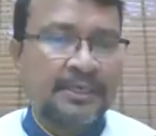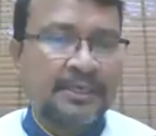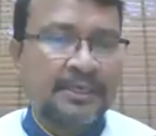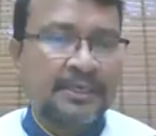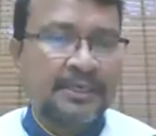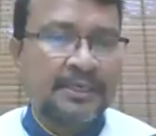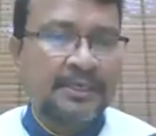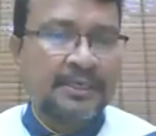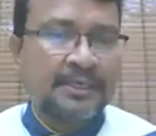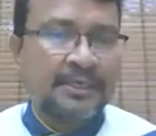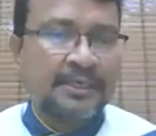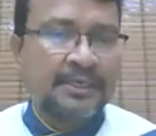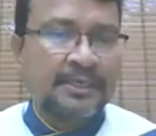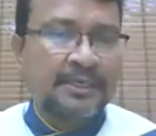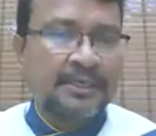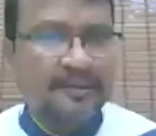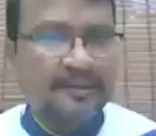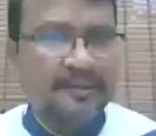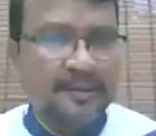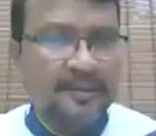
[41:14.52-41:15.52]
it could be
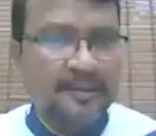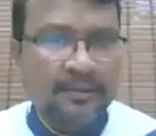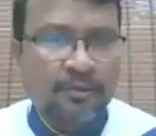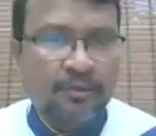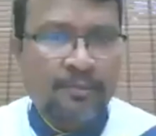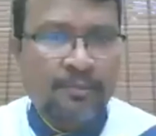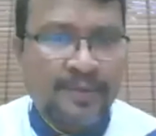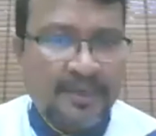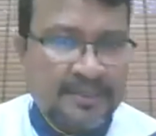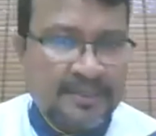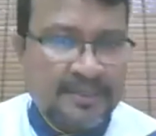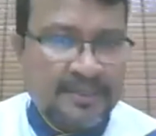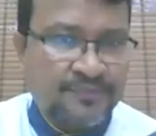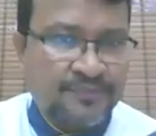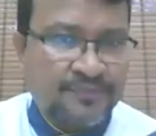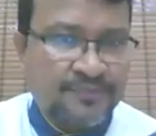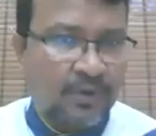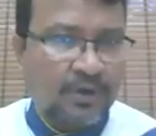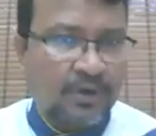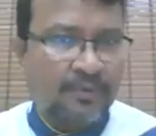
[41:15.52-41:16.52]
anything homemakers
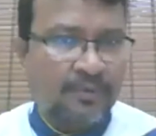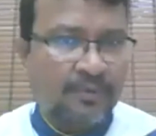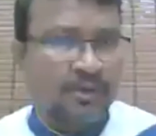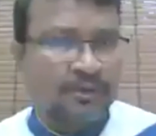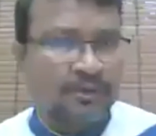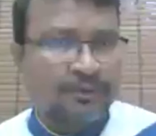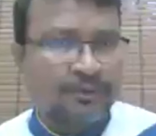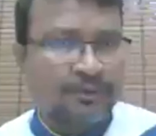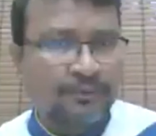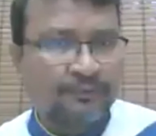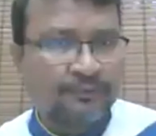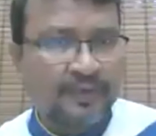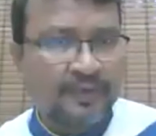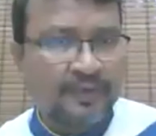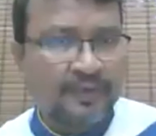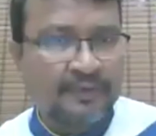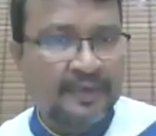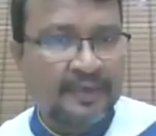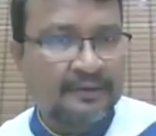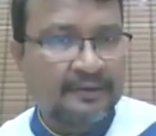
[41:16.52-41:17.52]
forum or where,
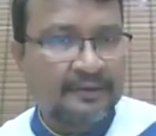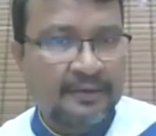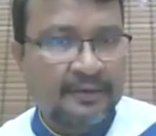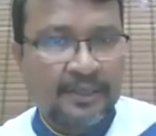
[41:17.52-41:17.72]
where